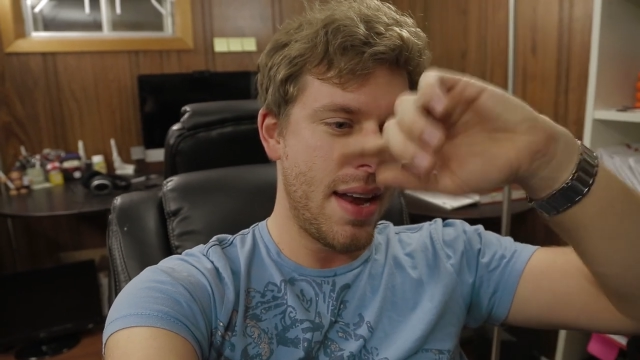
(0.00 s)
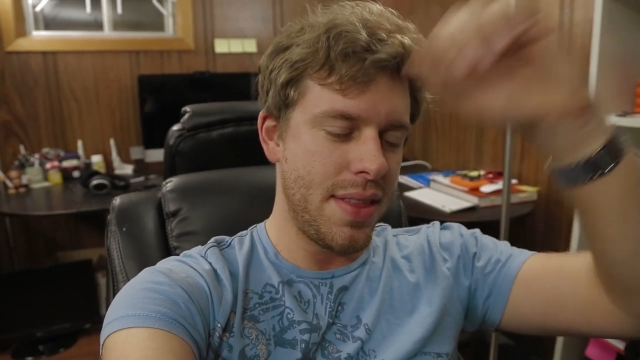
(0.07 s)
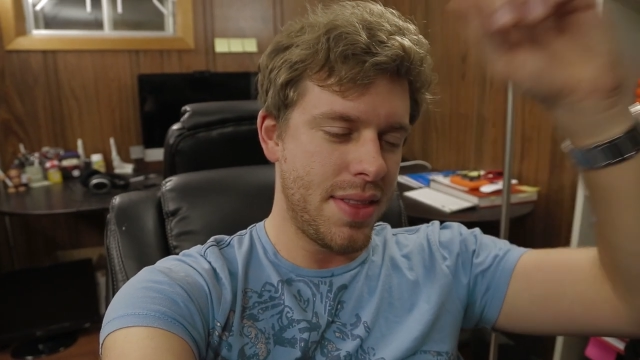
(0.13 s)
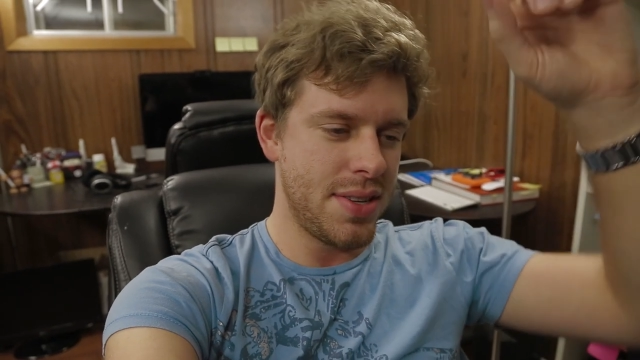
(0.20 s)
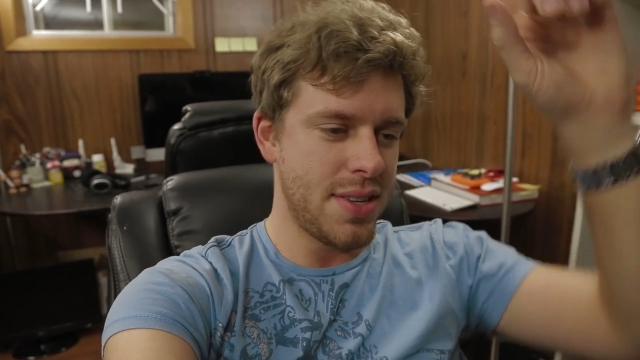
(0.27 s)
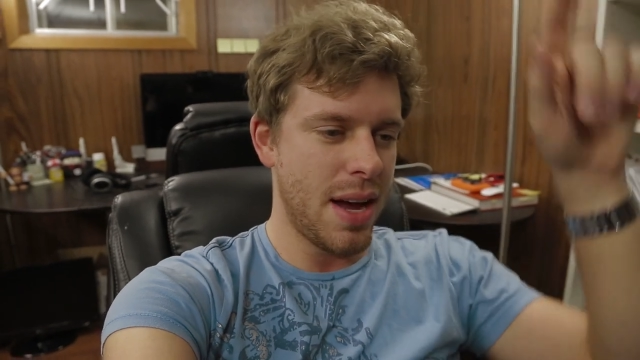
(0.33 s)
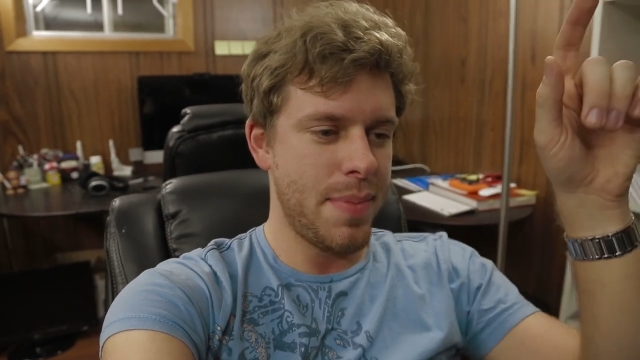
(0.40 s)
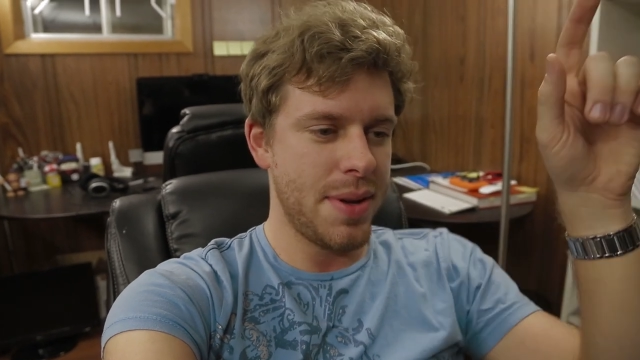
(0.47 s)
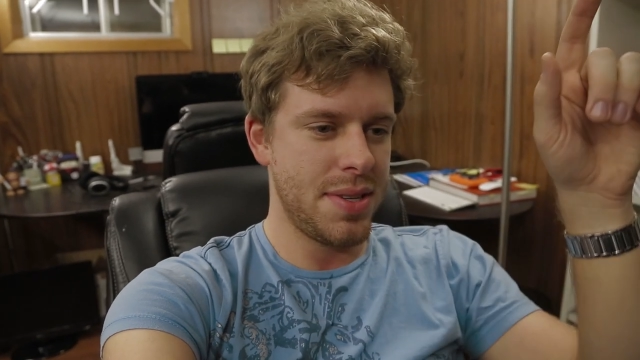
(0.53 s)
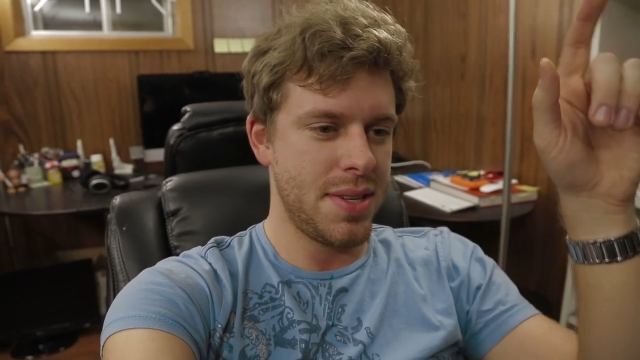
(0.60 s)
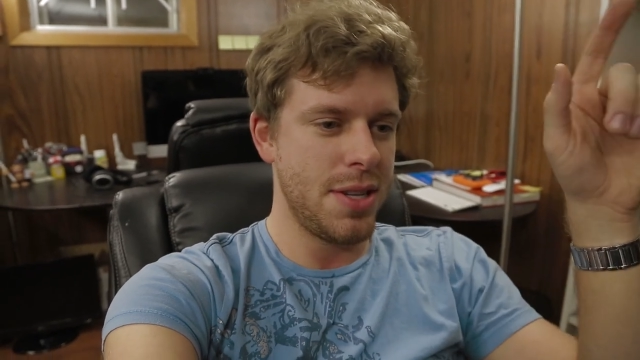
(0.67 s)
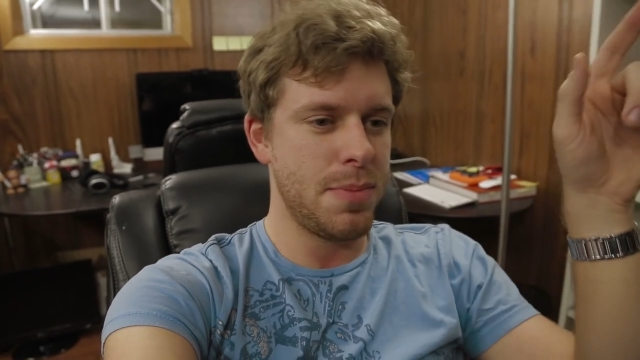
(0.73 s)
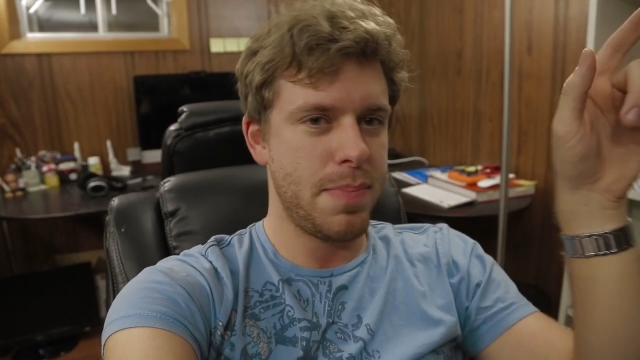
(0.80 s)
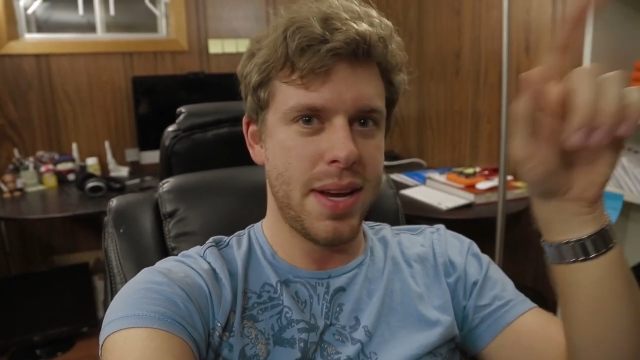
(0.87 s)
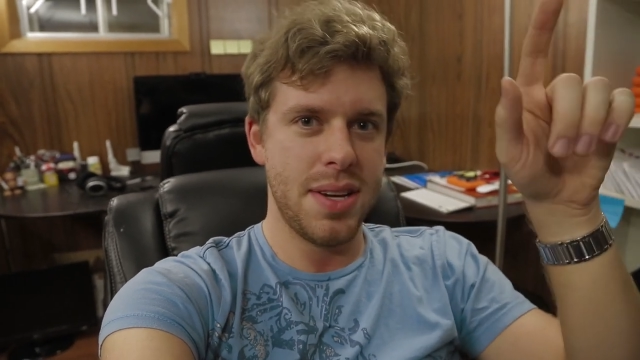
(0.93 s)
and at the top it
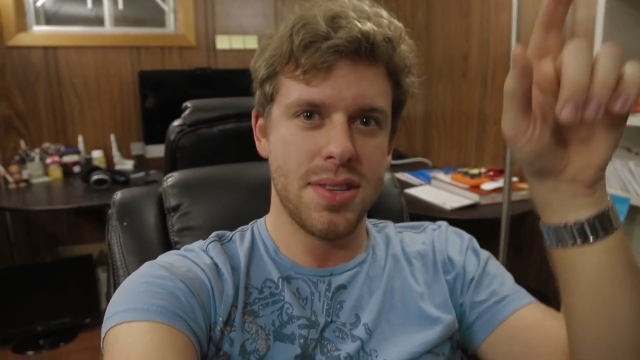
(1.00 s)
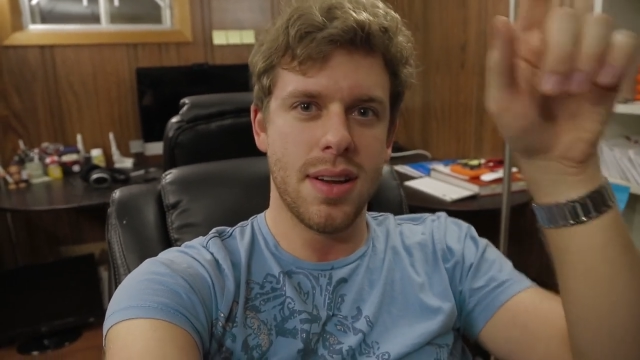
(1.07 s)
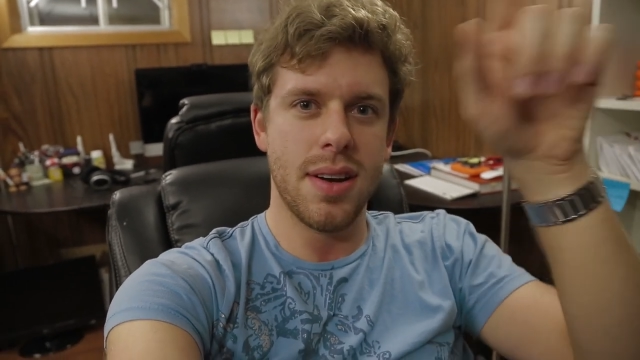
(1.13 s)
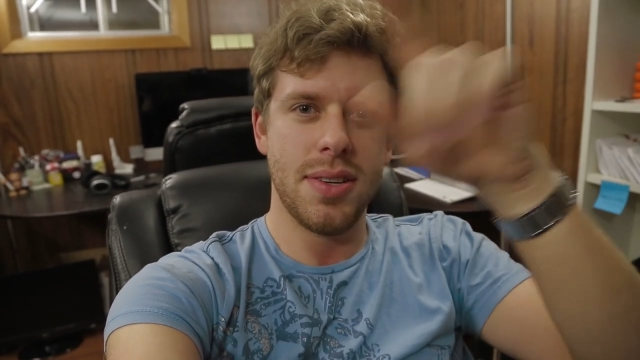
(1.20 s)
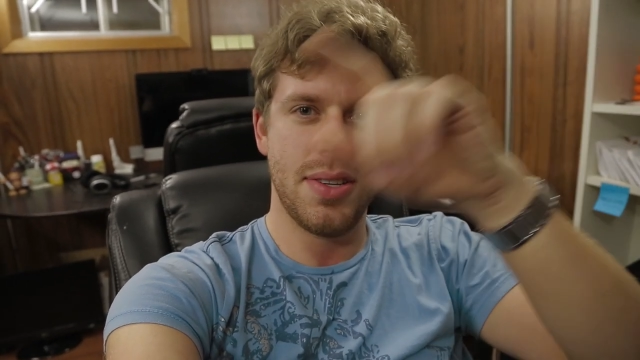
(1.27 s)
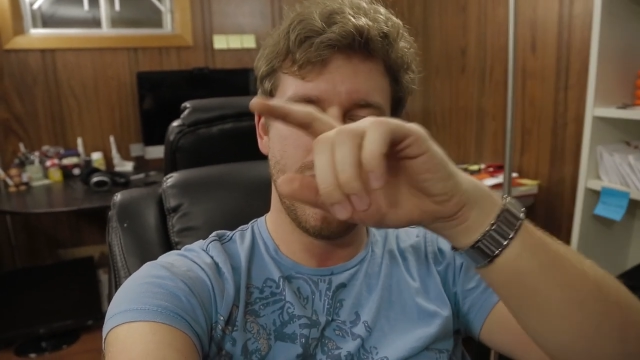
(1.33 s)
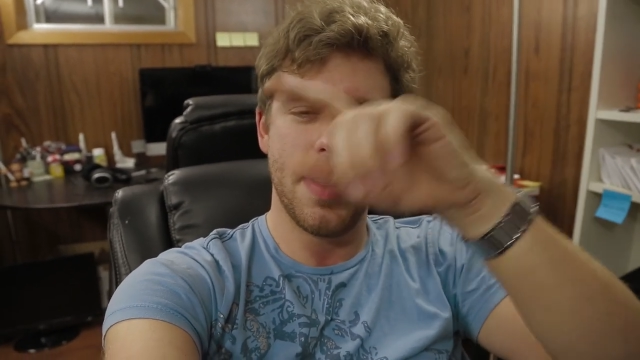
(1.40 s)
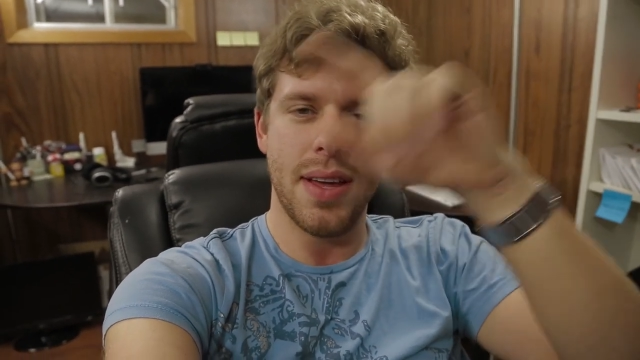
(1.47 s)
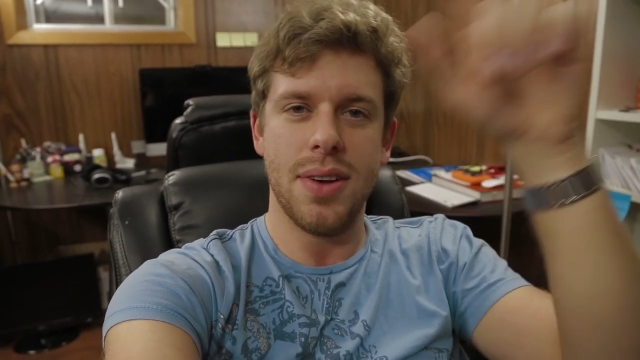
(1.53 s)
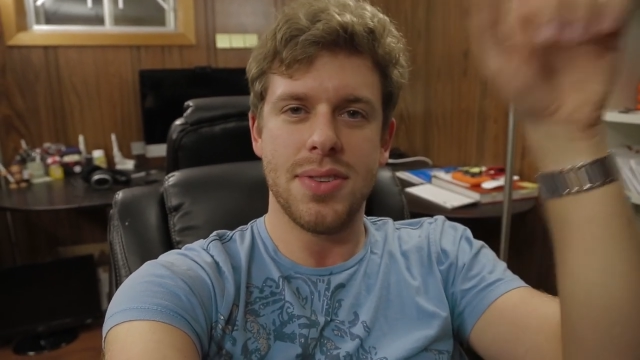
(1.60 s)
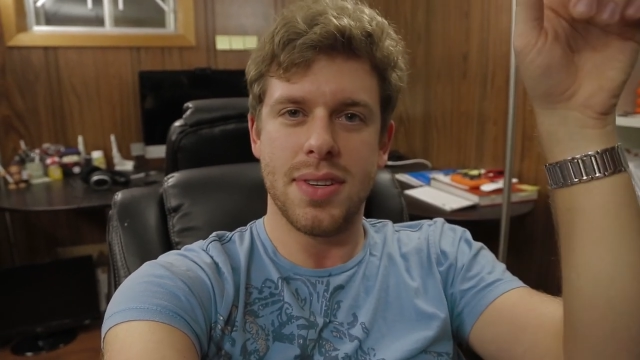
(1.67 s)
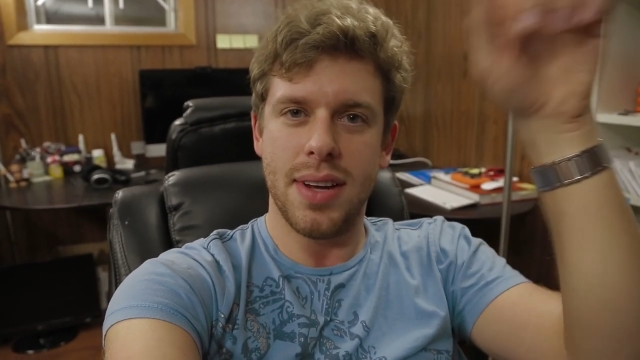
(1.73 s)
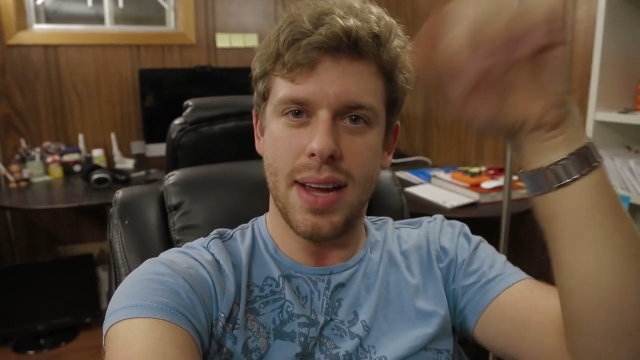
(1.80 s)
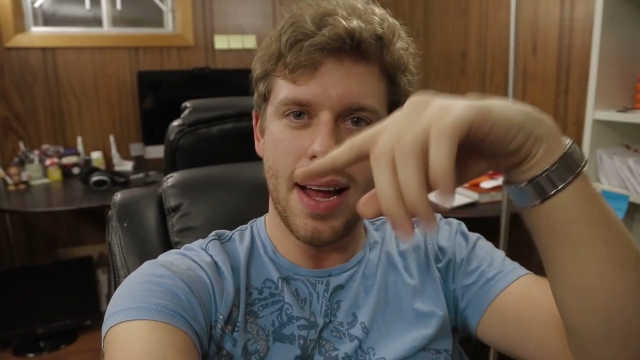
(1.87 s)
says based on a 2,000